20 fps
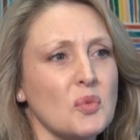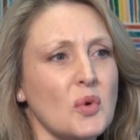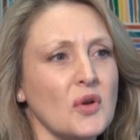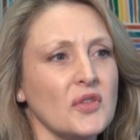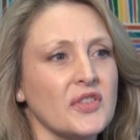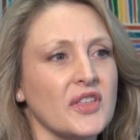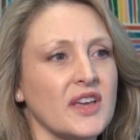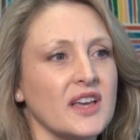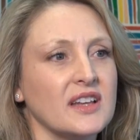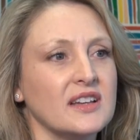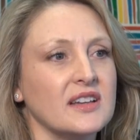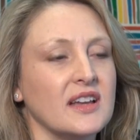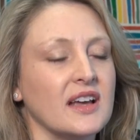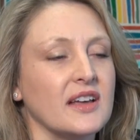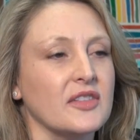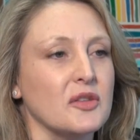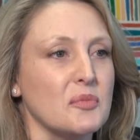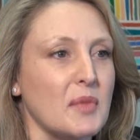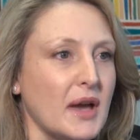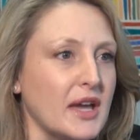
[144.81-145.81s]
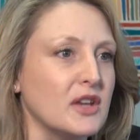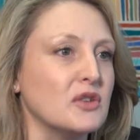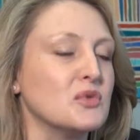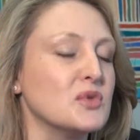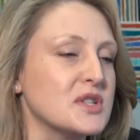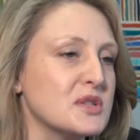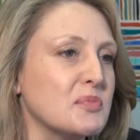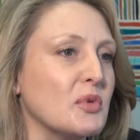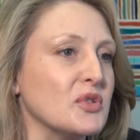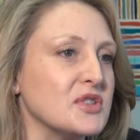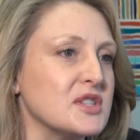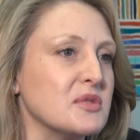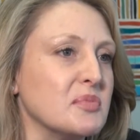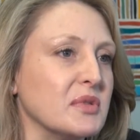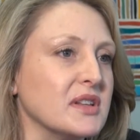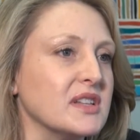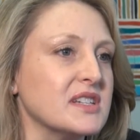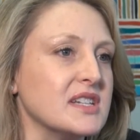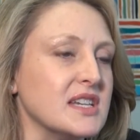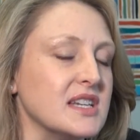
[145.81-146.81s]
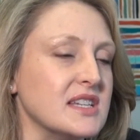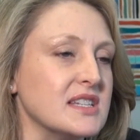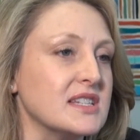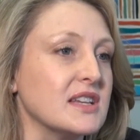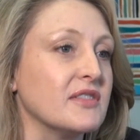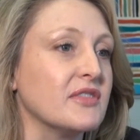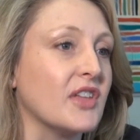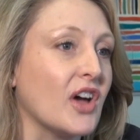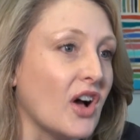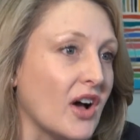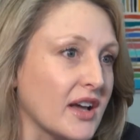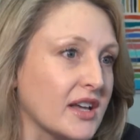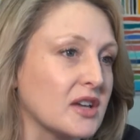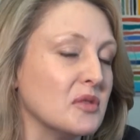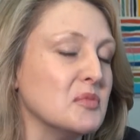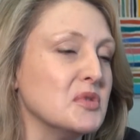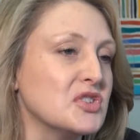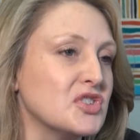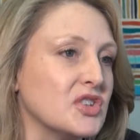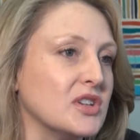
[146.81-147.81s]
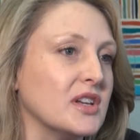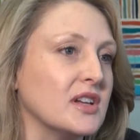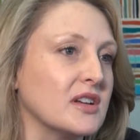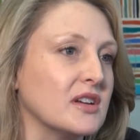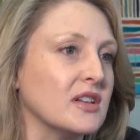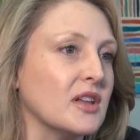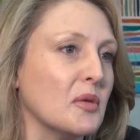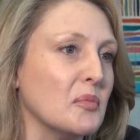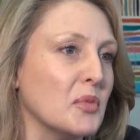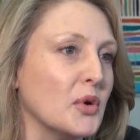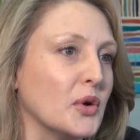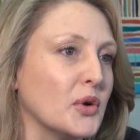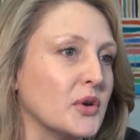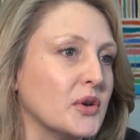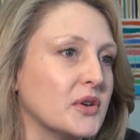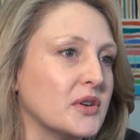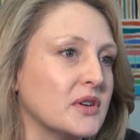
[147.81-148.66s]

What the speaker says: what then are the main responsibilities of the High Commission in Colombo?